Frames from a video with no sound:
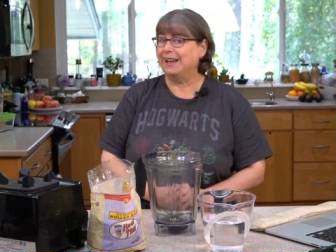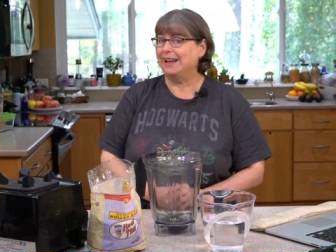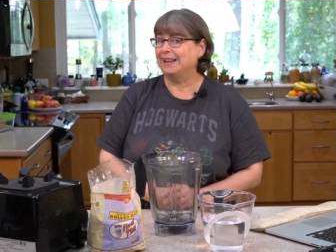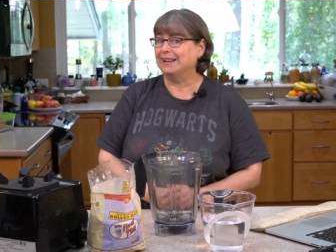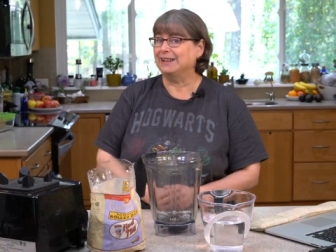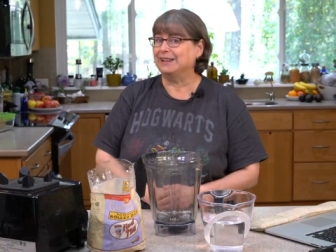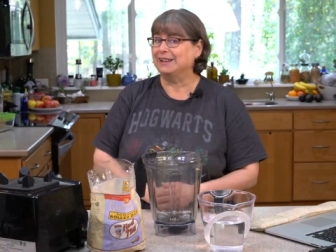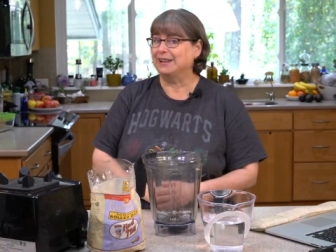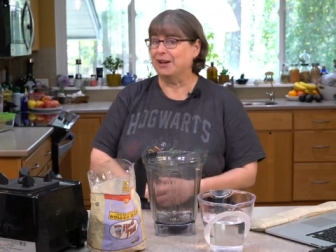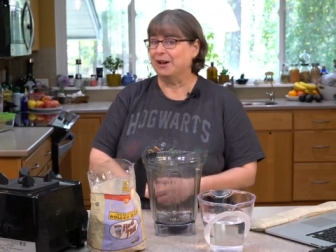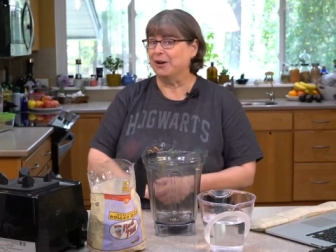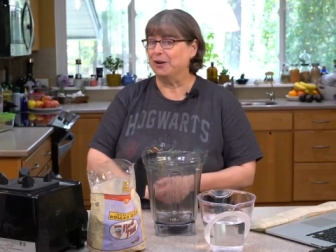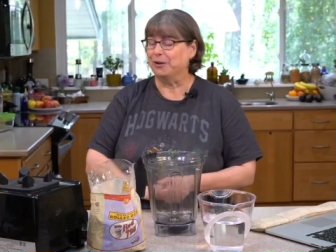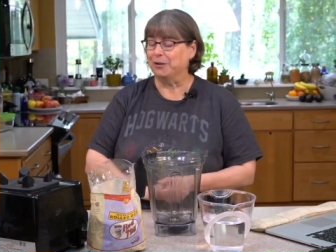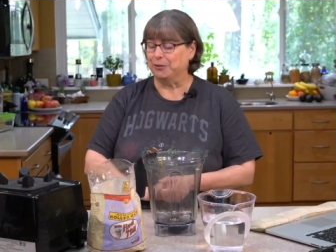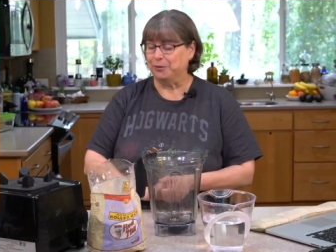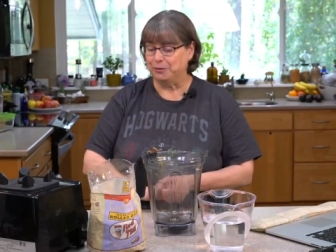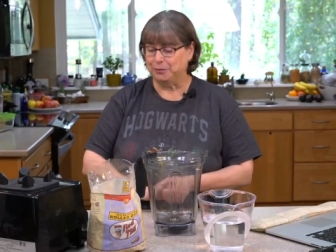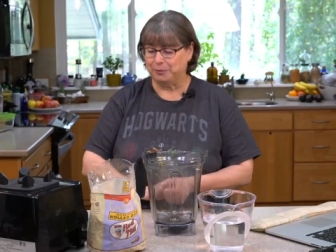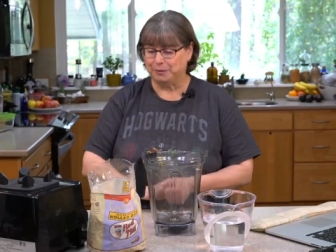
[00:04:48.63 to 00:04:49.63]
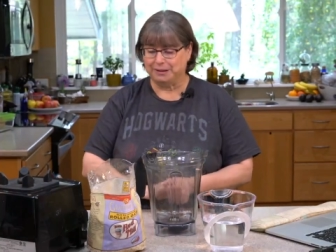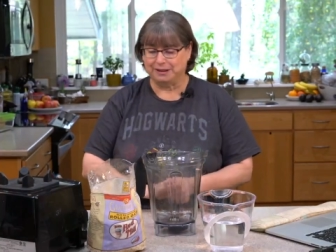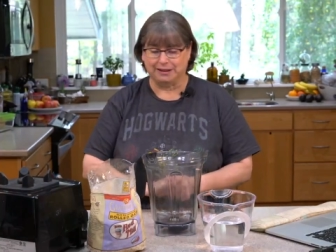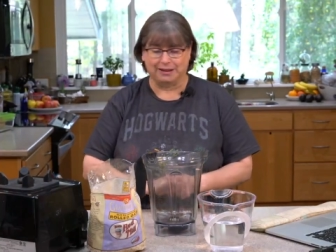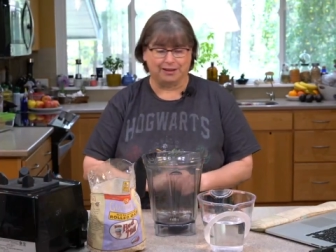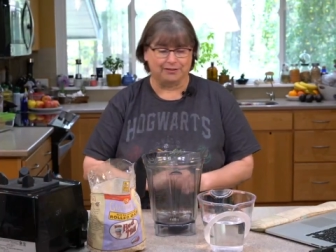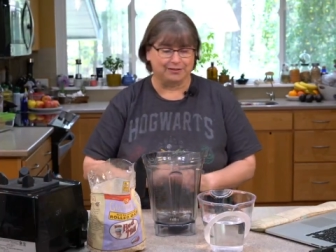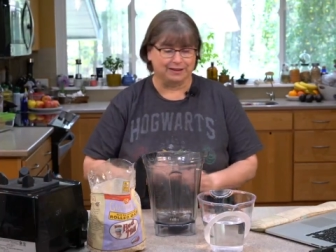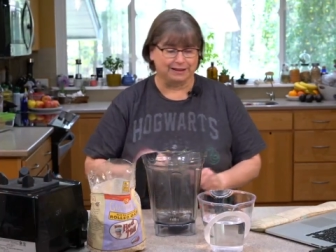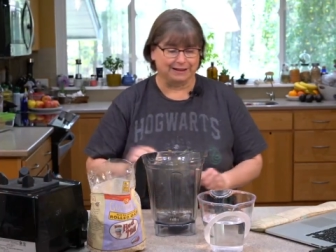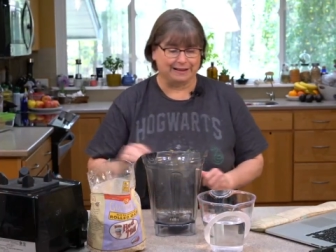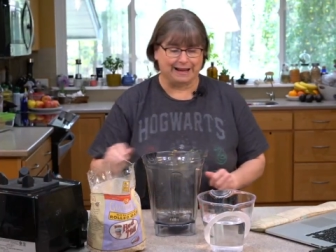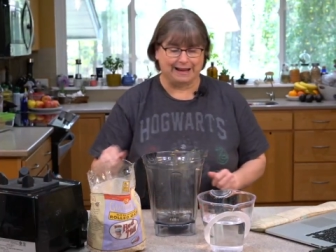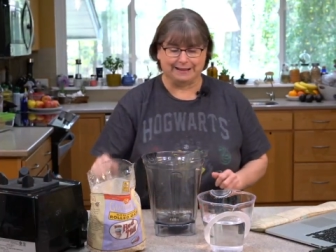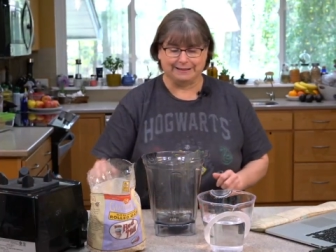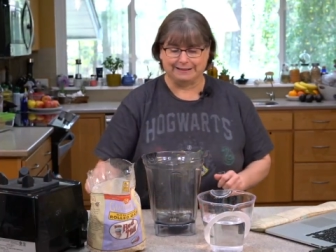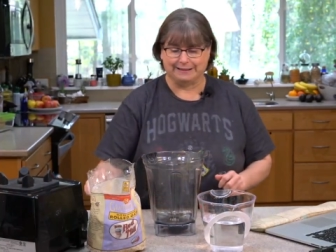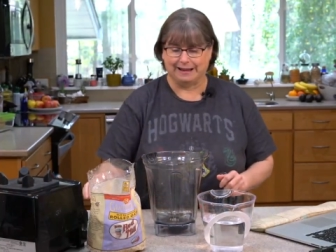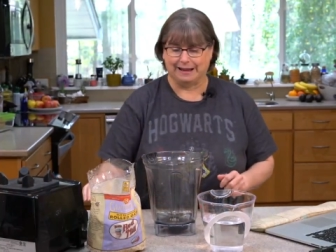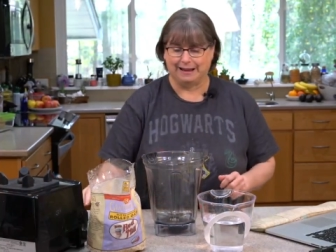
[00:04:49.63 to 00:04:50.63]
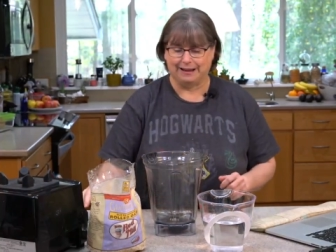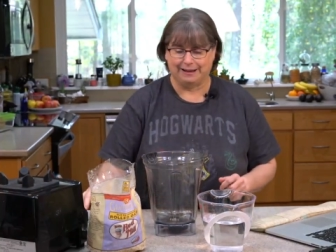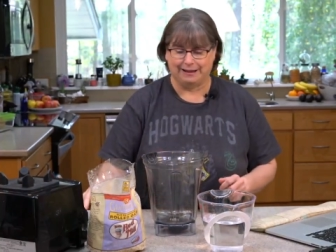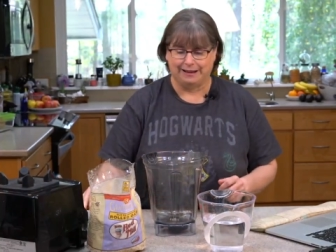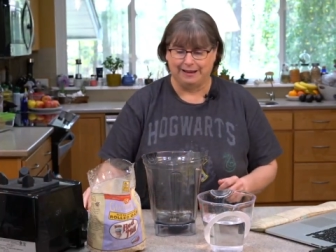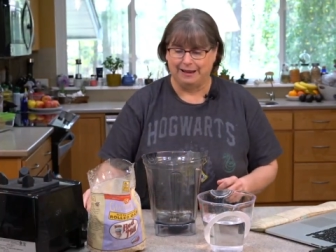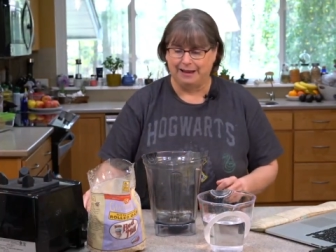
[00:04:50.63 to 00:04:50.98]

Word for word: Hello, we love Atlanta.